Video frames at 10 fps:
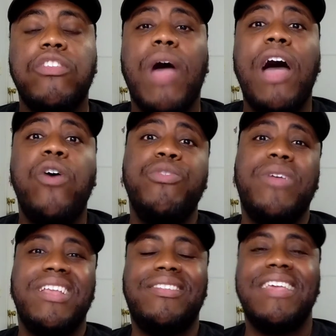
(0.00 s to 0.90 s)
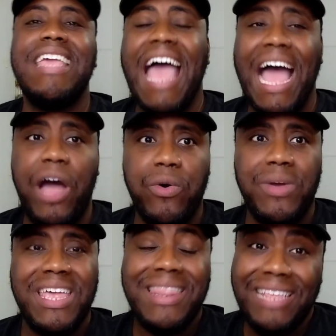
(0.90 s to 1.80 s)
So I hope you can see
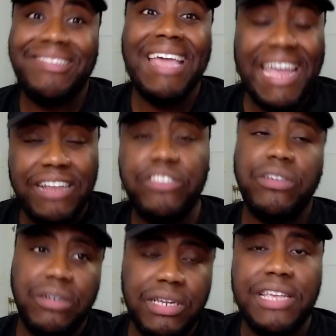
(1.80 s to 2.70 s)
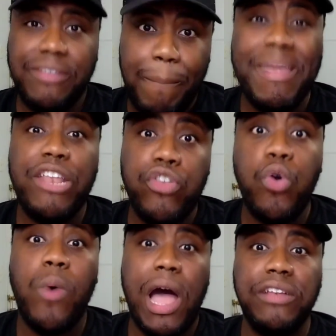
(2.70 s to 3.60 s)
how this answer is a bit
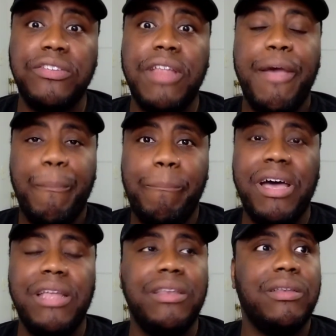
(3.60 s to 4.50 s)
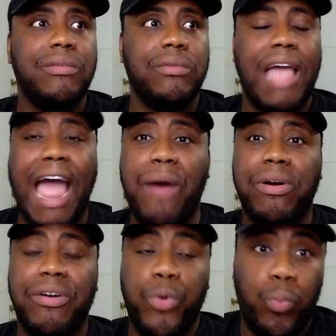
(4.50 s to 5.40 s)
nuanced, but
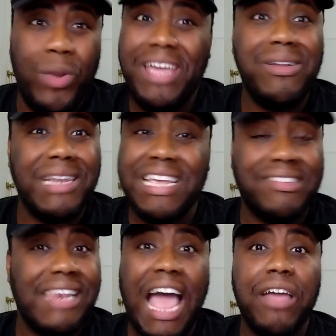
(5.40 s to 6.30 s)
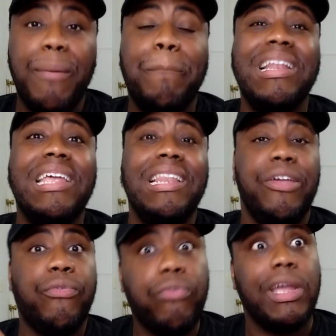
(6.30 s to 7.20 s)
our will is not
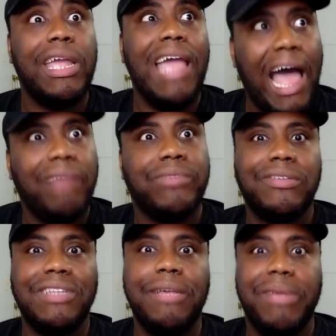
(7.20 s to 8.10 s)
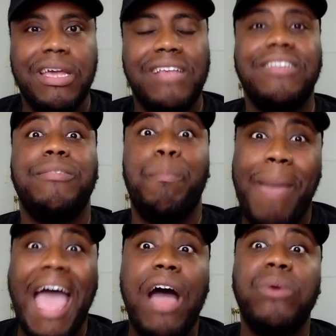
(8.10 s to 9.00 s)
completely free, obviously, because it's
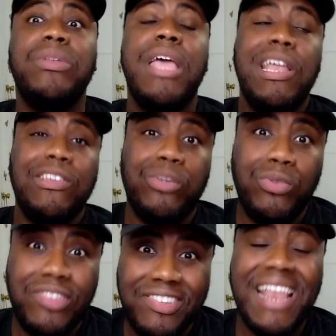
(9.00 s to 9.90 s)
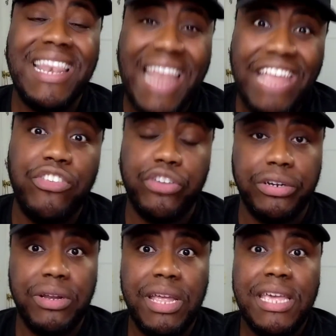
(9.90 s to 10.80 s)
bound to sin
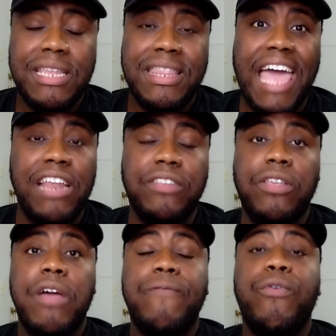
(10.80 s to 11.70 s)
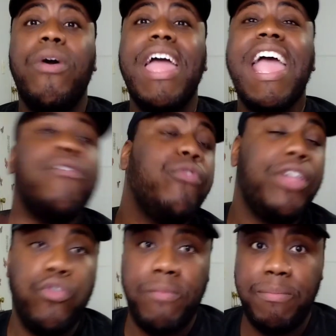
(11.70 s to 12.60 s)
nature. That is for
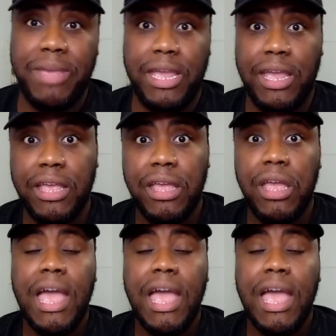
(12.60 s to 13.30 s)
every human being.